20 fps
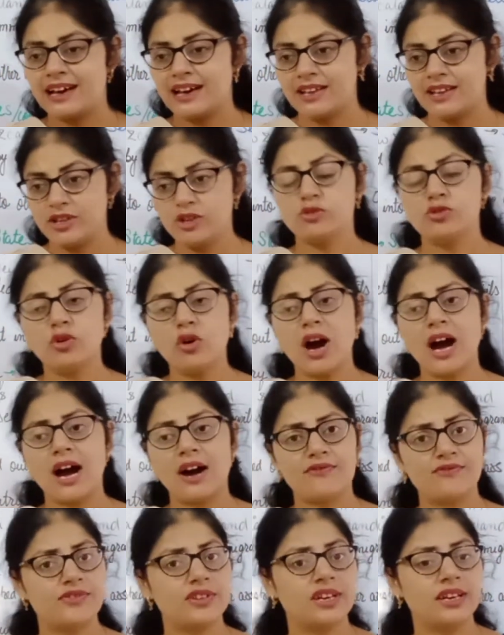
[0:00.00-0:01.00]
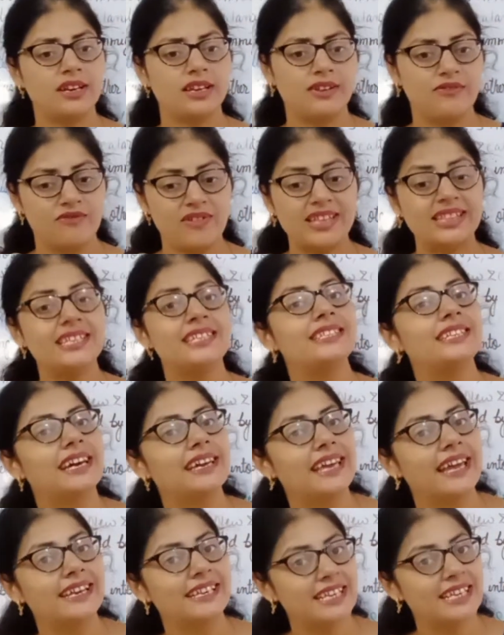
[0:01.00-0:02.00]
you know, after when
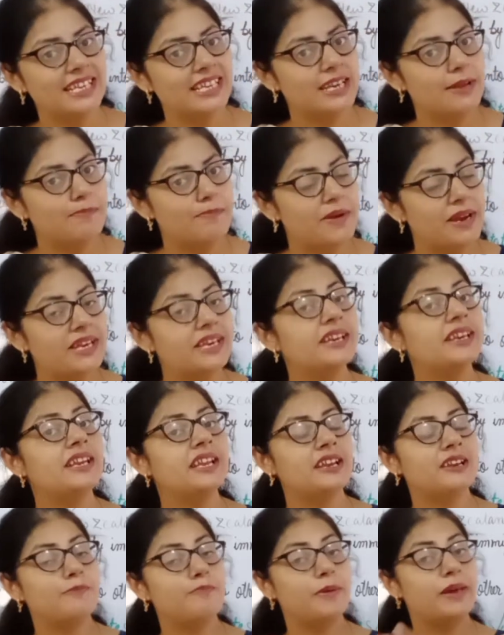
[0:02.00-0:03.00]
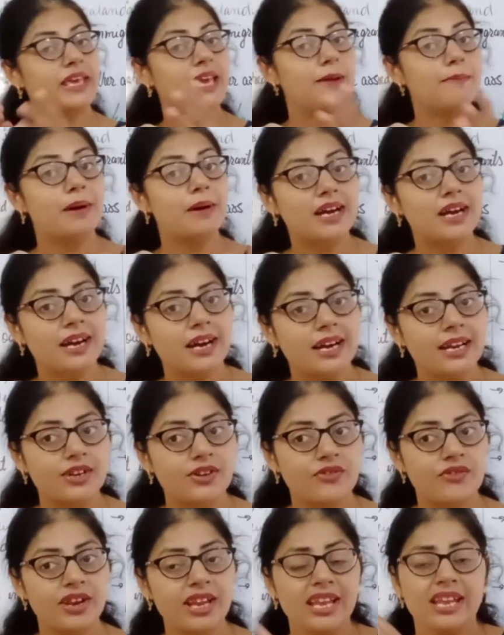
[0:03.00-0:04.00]
India get independent, it became a
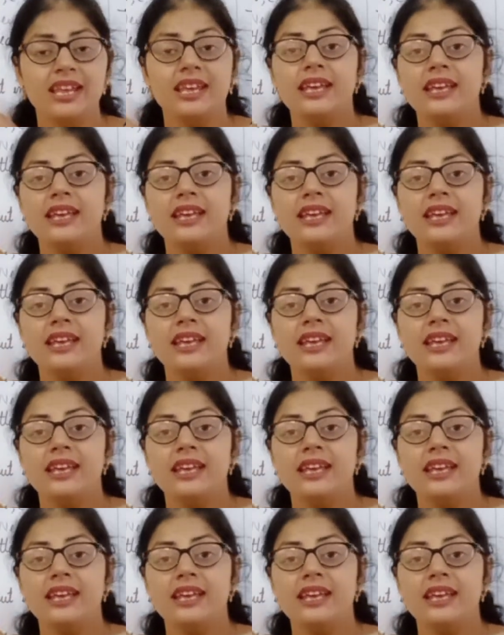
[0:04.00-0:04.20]
country.